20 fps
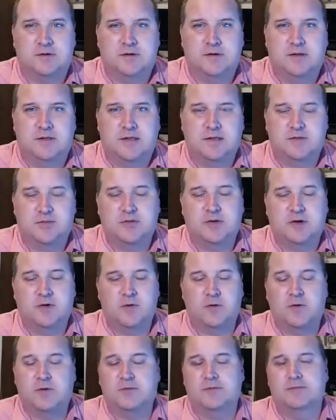That's pretty
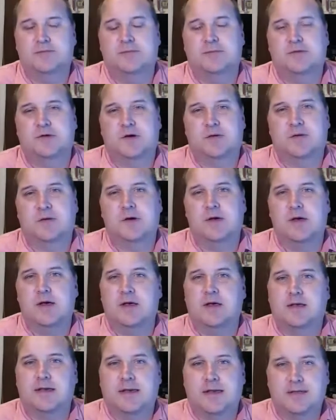cool. So
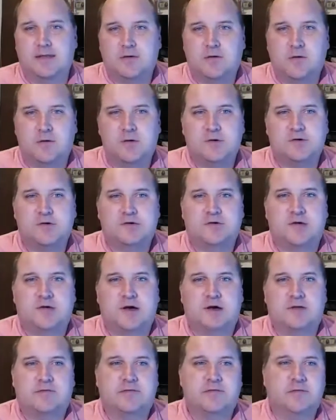get the course
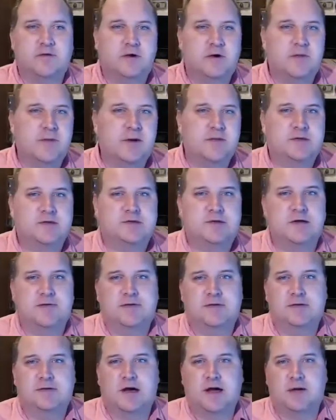yourself, learn about the stuff we
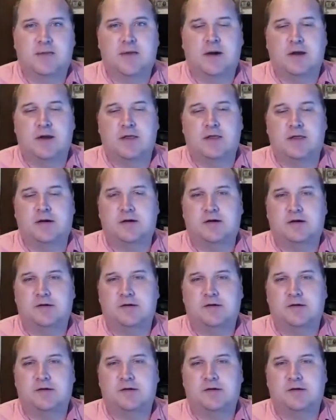talk about in there,